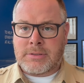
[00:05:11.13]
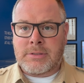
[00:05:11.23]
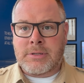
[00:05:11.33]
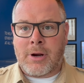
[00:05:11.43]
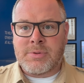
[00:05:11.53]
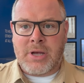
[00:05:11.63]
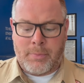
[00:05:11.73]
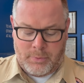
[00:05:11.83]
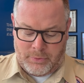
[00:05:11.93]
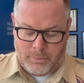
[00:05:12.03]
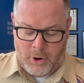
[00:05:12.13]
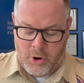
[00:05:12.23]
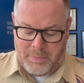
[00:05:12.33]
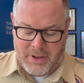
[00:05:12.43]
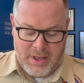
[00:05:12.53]
tarps up with
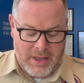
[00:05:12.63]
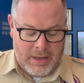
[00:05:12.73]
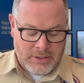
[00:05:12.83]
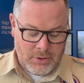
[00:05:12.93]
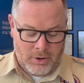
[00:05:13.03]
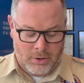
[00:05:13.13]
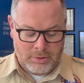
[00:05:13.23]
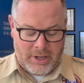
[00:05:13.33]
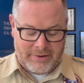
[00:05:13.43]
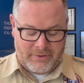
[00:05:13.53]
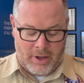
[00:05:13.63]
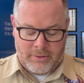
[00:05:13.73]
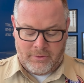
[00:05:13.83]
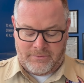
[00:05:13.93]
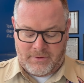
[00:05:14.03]
rope, and do a whole lot of
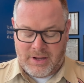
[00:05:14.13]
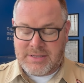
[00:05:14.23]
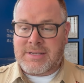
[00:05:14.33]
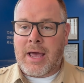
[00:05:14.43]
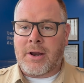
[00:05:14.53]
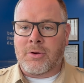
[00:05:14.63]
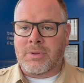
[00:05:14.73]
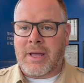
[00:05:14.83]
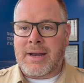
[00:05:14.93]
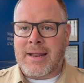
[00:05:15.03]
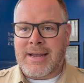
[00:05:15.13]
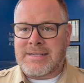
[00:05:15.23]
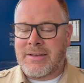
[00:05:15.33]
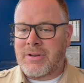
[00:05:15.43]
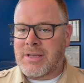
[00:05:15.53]
other fun scouting related
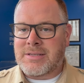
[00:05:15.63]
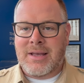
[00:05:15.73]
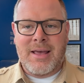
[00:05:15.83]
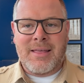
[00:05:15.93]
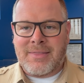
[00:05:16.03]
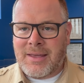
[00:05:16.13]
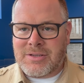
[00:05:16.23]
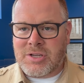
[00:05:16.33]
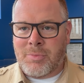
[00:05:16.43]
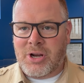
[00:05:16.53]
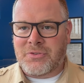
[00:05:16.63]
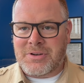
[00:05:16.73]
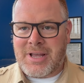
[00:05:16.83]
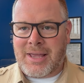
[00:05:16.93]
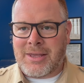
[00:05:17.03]
activities. Thanks so much
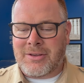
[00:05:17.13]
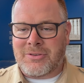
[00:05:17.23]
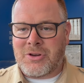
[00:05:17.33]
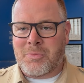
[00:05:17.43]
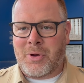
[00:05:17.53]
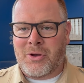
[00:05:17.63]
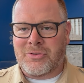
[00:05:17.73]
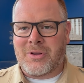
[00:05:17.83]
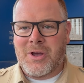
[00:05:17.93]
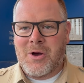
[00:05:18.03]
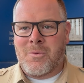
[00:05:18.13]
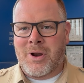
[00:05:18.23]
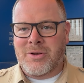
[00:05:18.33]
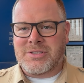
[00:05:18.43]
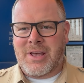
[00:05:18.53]
for tagging us in your post
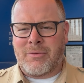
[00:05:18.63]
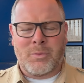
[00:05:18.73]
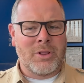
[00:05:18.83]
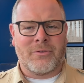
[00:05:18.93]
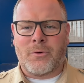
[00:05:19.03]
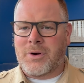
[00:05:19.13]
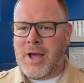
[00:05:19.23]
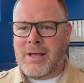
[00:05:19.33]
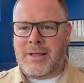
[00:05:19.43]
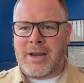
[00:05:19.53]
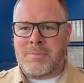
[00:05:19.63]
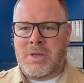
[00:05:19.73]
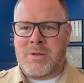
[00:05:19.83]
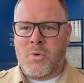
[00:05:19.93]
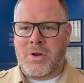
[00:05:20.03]
107. We look forward to highlighting
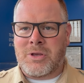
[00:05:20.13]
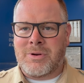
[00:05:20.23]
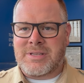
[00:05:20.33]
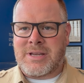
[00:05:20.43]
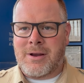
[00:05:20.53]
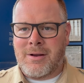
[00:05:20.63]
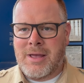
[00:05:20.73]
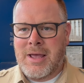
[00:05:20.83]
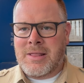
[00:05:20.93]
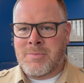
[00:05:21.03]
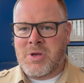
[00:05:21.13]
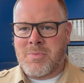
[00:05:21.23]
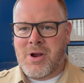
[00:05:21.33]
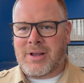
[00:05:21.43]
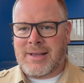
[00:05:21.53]
many more units here in the
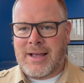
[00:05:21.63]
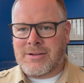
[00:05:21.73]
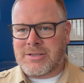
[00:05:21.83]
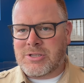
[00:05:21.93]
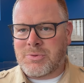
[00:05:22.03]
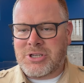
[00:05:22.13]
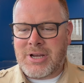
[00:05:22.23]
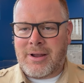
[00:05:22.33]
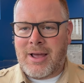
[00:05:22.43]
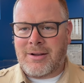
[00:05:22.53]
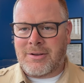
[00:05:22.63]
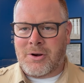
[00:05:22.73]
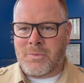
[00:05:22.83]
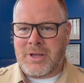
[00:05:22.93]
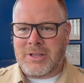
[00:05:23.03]
Mid-America Council as we shout out
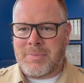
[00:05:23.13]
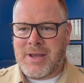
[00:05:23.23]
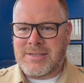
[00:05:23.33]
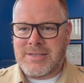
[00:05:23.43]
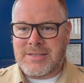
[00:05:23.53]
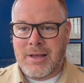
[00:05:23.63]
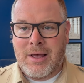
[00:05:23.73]
on a weekly basis.